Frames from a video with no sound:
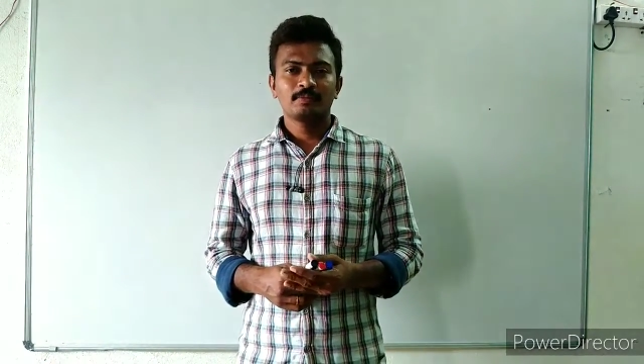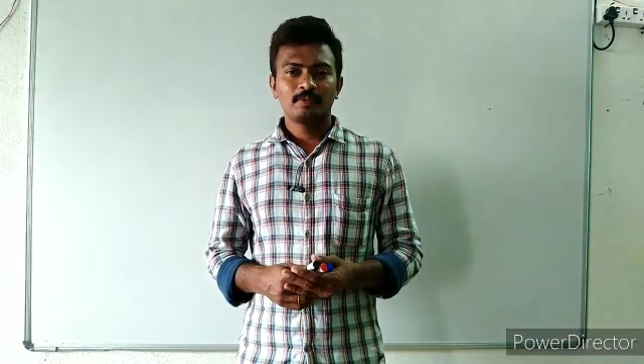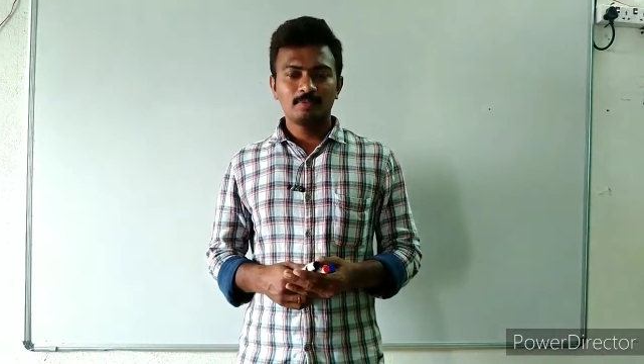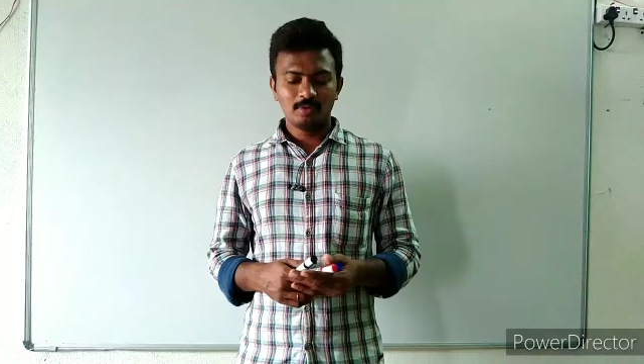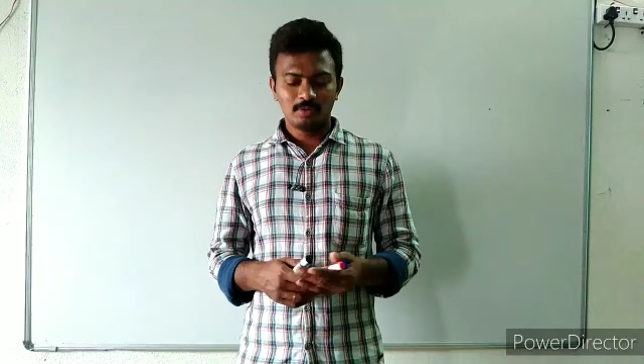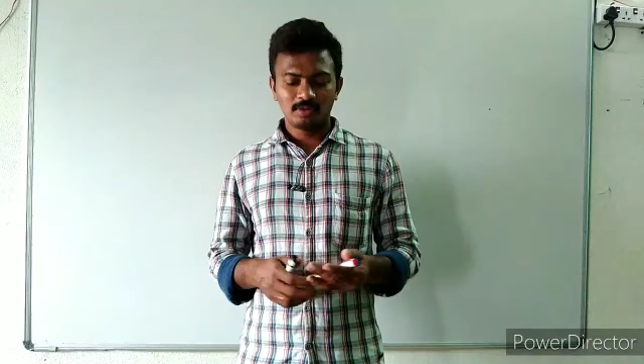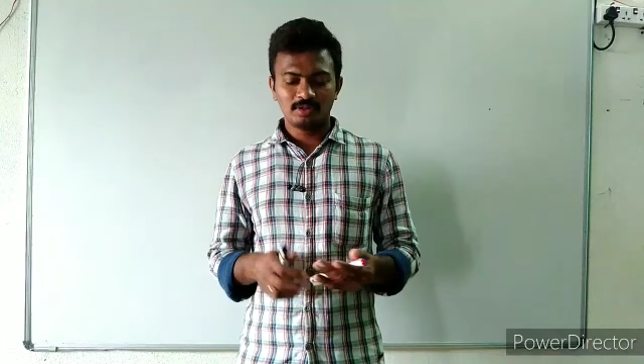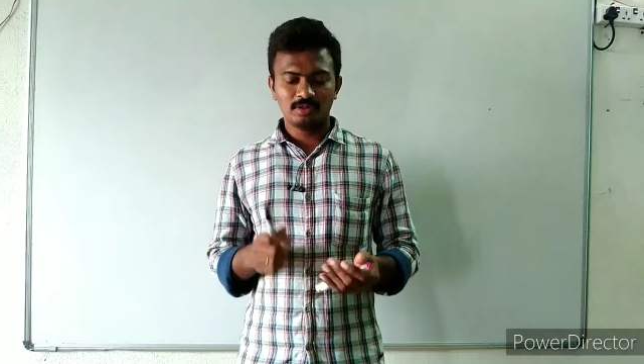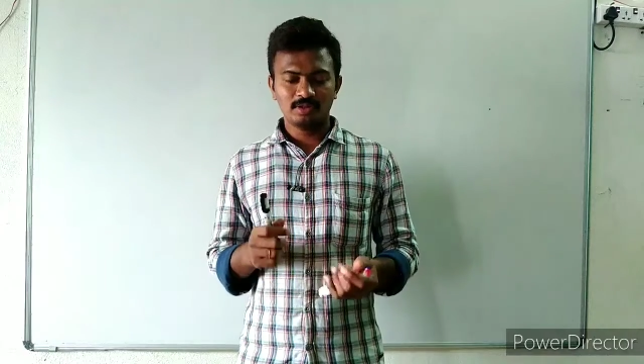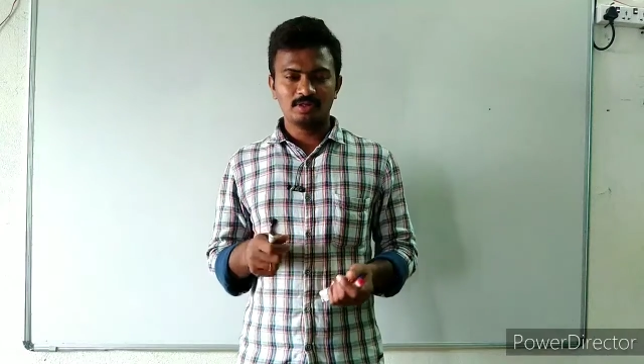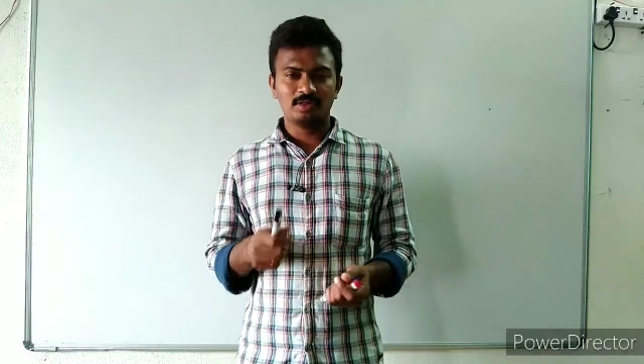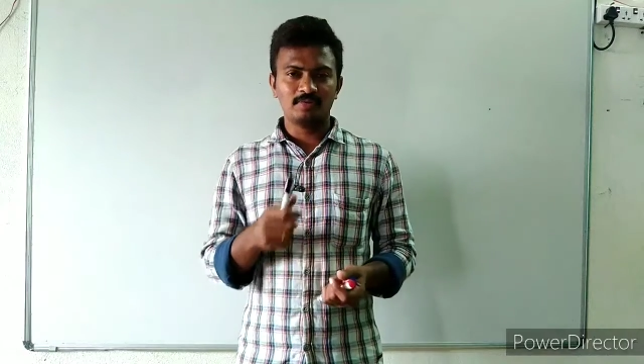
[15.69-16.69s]
Why? Because
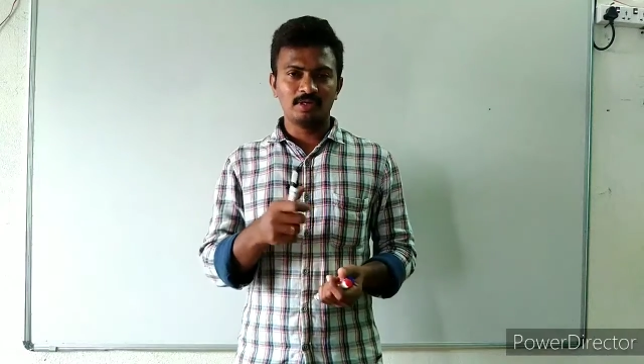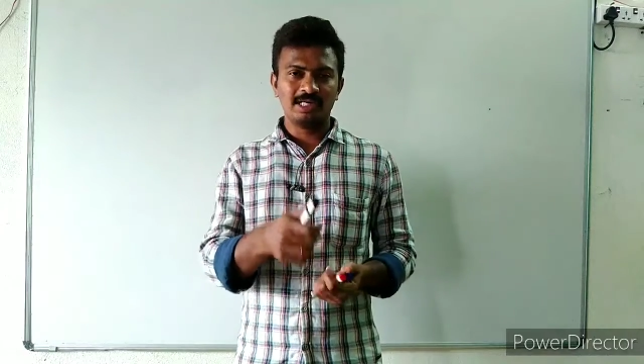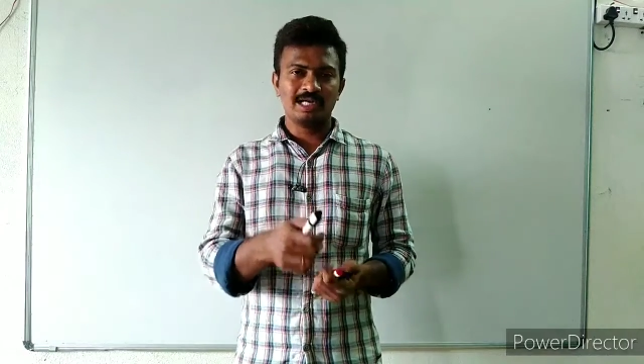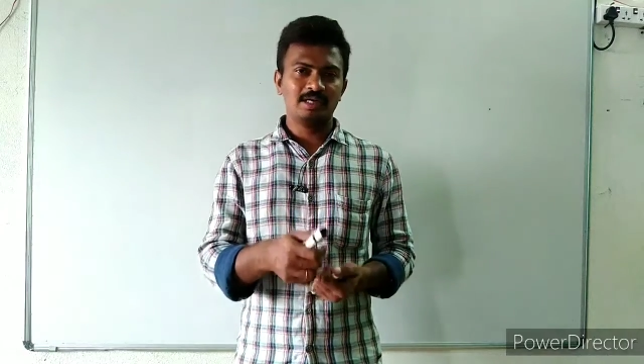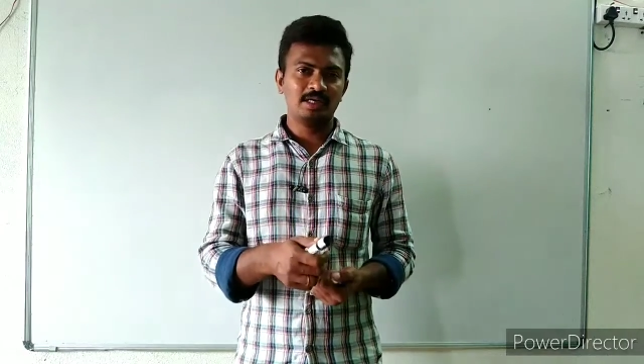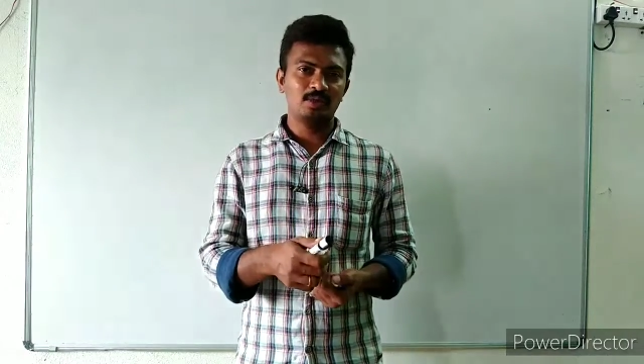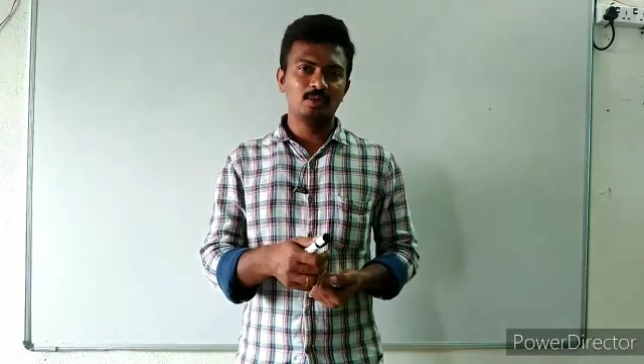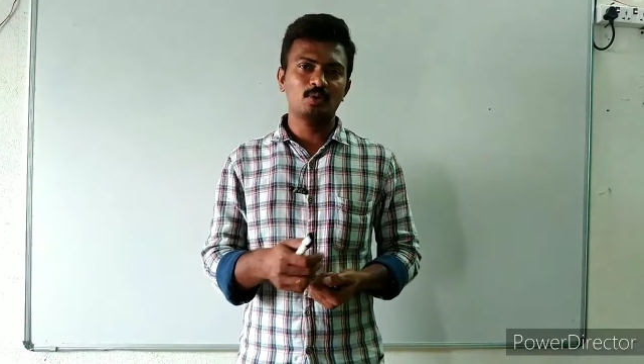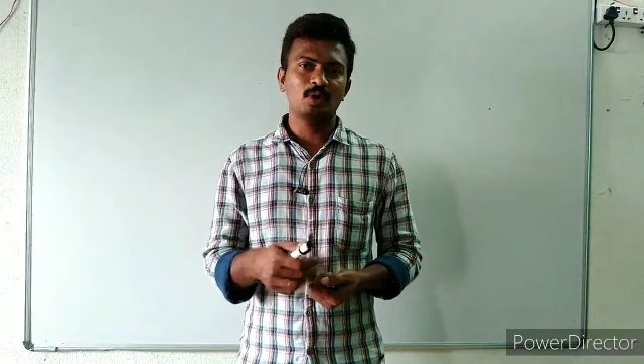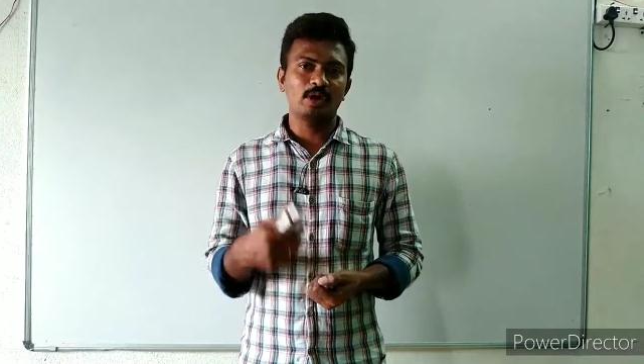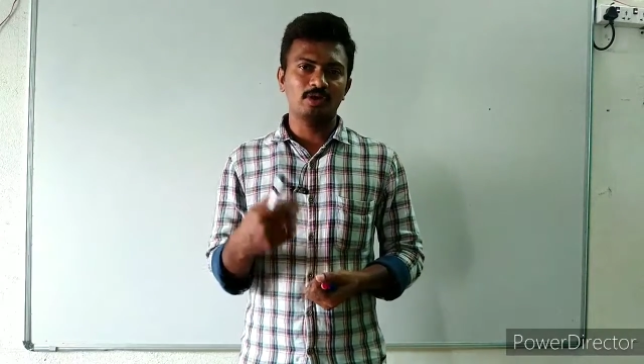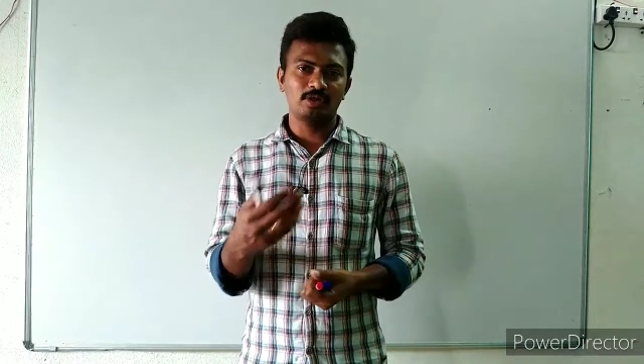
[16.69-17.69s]
this is somewhat related
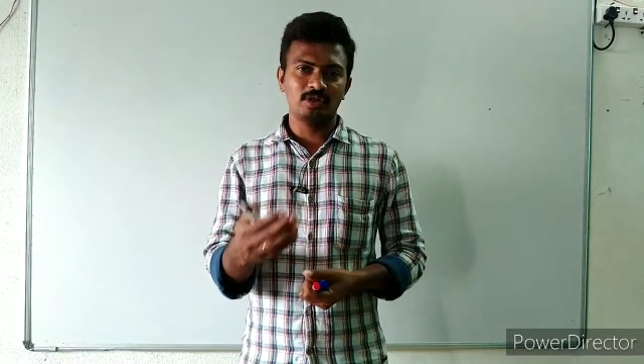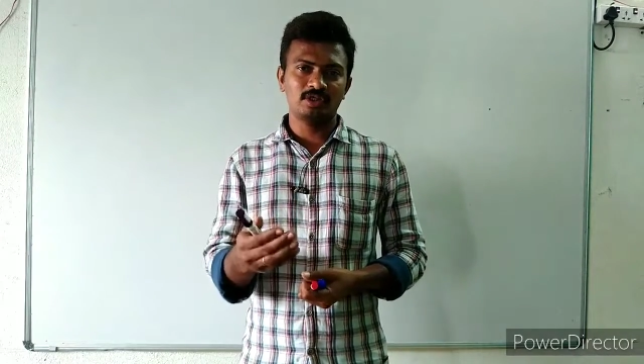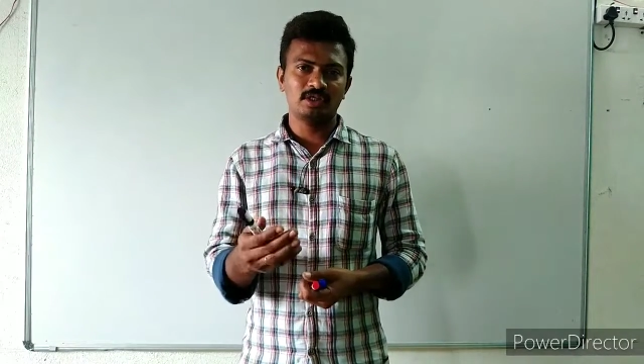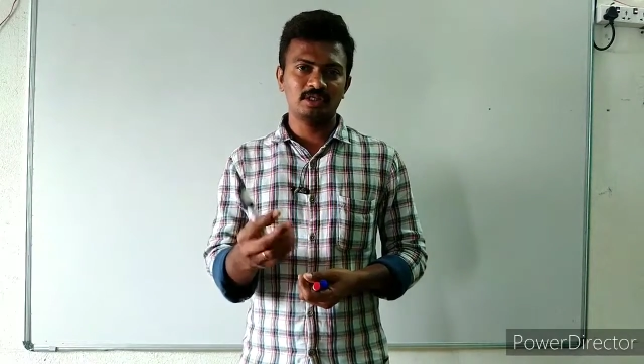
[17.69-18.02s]
to ionization